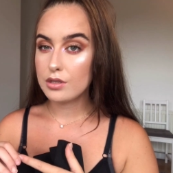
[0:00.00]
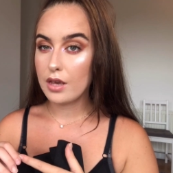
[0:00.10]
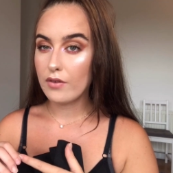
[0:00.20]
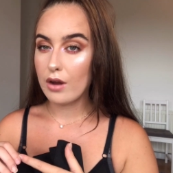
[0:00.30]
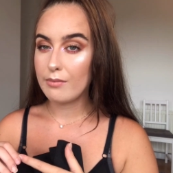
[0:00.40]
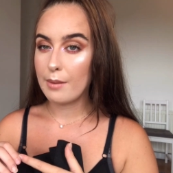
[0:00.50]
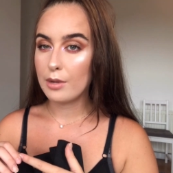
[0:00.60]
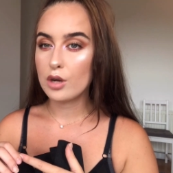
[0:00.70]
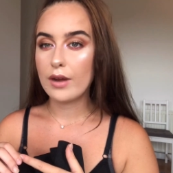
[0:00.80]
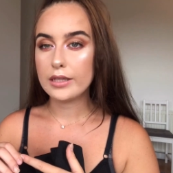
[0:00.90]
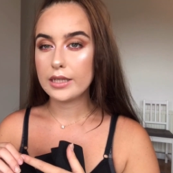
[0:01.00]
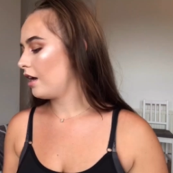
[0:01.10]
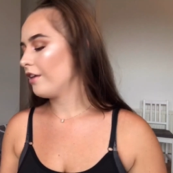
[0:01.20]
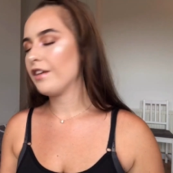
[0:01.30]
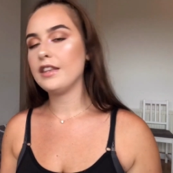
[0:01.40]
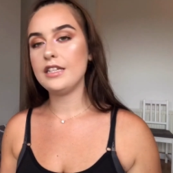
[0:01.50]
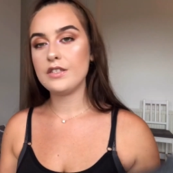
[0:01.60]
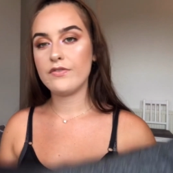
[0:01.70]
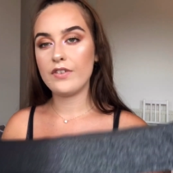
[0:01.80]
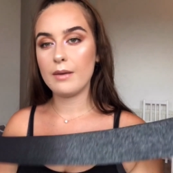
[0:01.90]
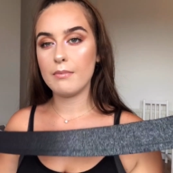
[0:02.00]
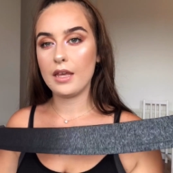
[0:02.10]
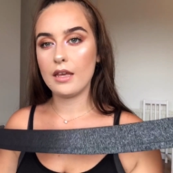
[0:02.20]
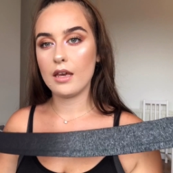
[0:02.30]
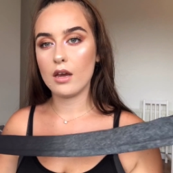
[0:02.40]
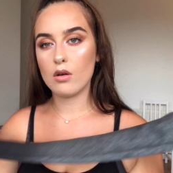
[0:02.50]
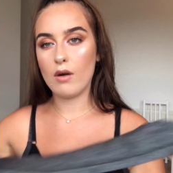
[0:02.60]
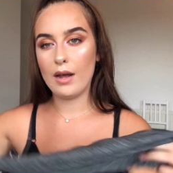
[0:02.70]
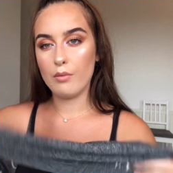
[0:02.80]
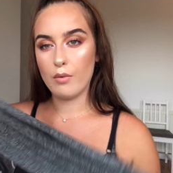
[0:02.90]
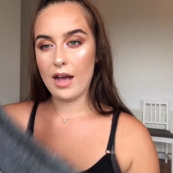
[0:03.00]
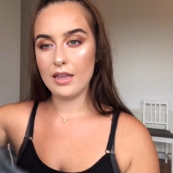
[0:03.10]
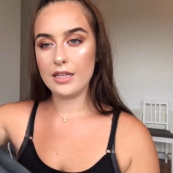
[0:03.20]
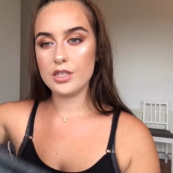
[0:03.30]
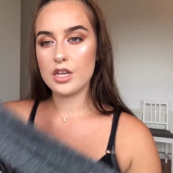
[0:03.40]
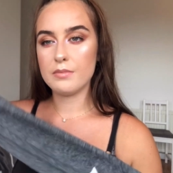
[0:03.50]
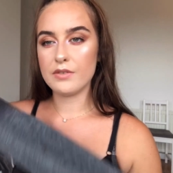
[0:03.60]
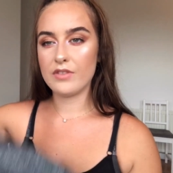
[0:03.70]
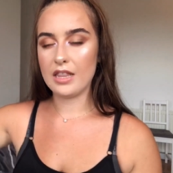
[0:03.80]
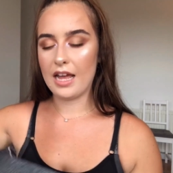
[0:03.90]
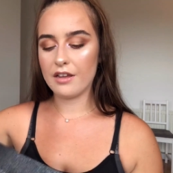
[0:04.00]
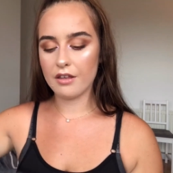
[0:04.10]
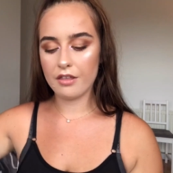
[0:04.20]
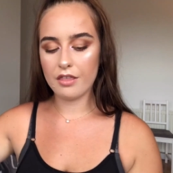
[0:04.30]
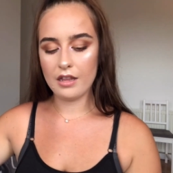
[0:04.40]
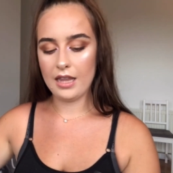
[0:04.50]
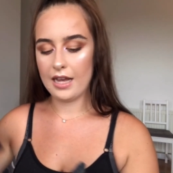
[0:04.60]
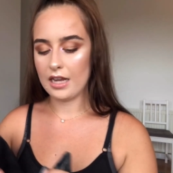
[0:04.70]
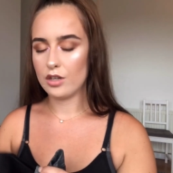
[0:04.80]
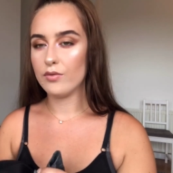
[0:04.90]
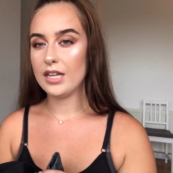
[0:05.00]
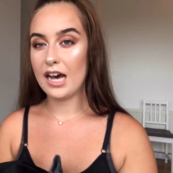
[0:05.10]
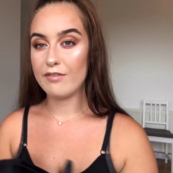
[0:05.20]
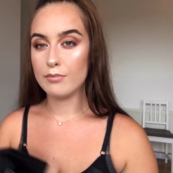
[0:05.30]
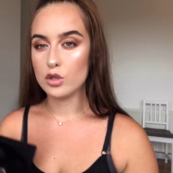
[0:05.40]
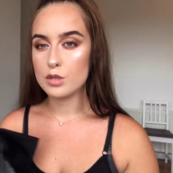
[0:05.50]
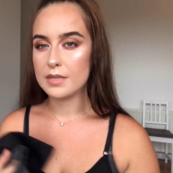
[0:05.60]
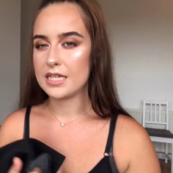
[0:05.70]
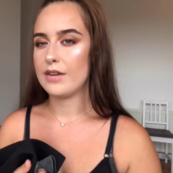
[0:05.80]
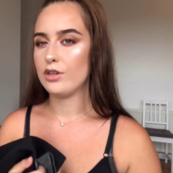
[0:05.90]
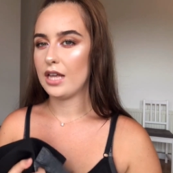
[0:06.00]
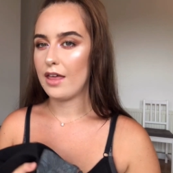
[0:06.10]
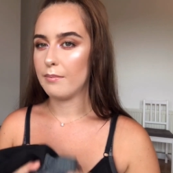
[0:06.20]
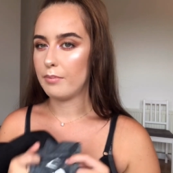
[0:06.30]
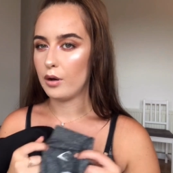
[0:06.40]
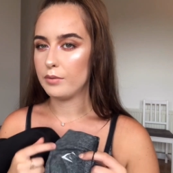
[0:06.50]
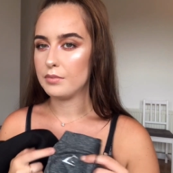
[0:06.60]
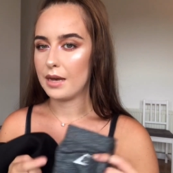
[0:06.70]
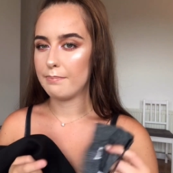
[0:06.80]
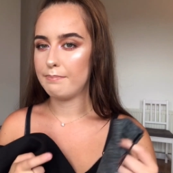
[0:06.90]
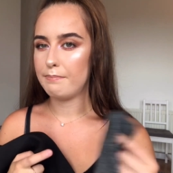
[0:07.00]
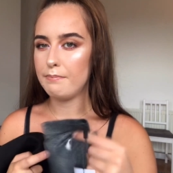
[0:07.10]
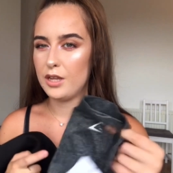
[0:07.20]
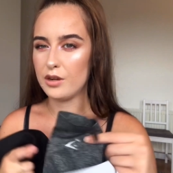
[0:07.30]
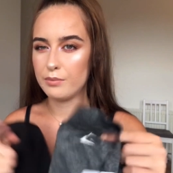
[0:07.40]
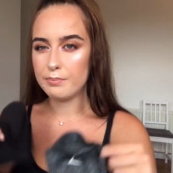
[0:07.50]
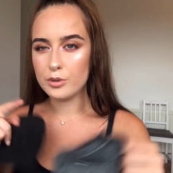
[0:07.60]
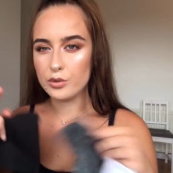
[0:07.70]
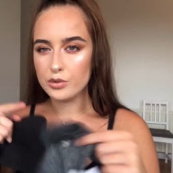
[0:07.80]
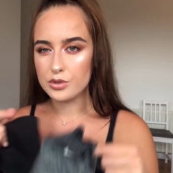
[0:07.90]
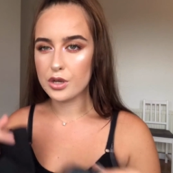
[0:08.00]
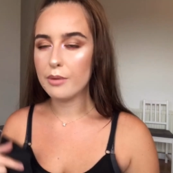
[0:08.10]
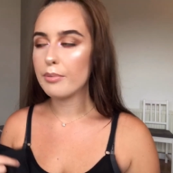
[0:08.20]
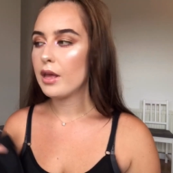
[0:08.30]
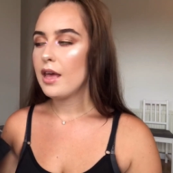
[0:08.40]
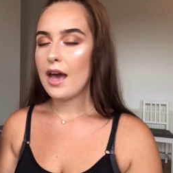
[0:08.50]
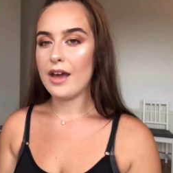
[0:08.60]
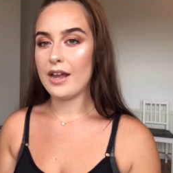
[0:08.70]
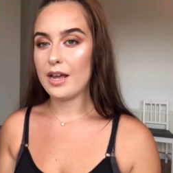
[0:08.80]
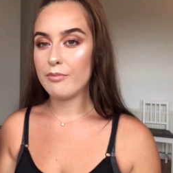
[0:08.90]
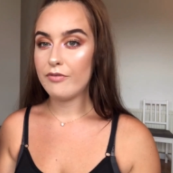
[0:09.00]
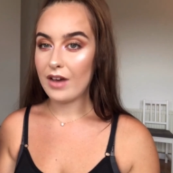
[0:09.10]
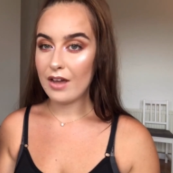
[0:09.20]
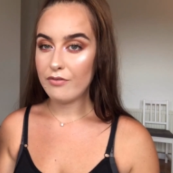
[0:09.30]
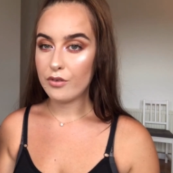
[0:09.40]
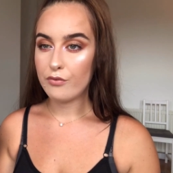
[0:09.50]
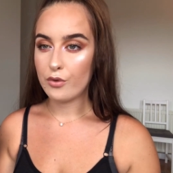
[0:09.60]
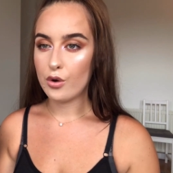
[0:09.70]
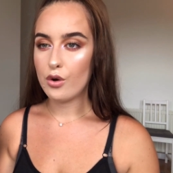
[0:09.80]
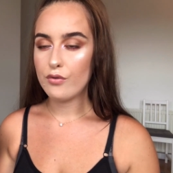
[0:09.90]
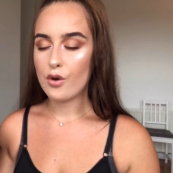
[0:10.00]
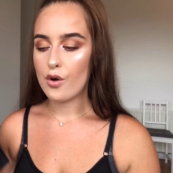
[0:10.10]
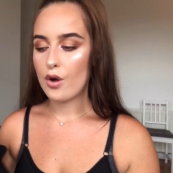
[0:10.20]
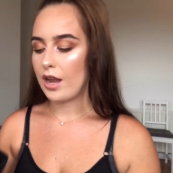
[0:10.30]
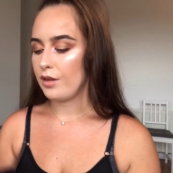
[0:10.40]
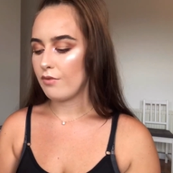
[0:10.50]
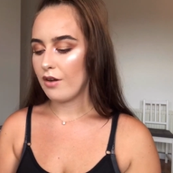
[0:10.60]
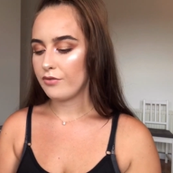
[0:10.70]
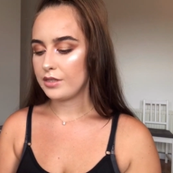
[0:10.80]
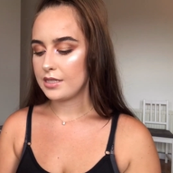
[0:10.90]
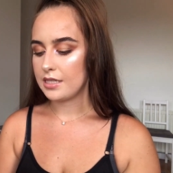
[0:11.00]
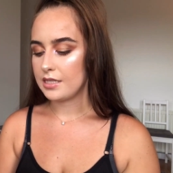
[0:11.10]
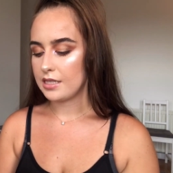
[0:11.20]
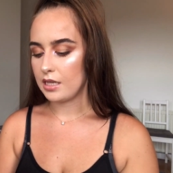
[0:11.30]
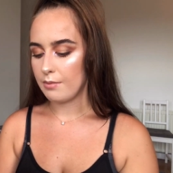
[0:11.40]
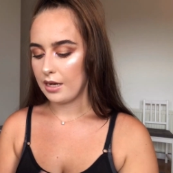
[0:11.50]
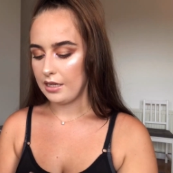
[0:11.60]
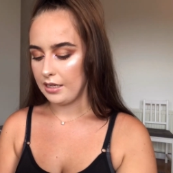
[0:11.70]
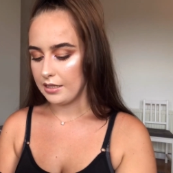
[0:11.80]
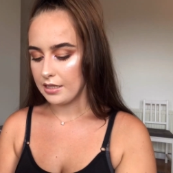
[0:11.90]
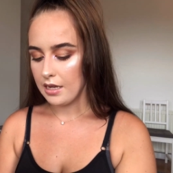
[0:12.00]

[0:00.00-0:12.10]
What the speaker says: if I remember correctly. I think these fit me quite well in terms of the length. Like, I don't really have much material at the bottom that, you know, bundles up, and I am 5'4" for any references that you might need,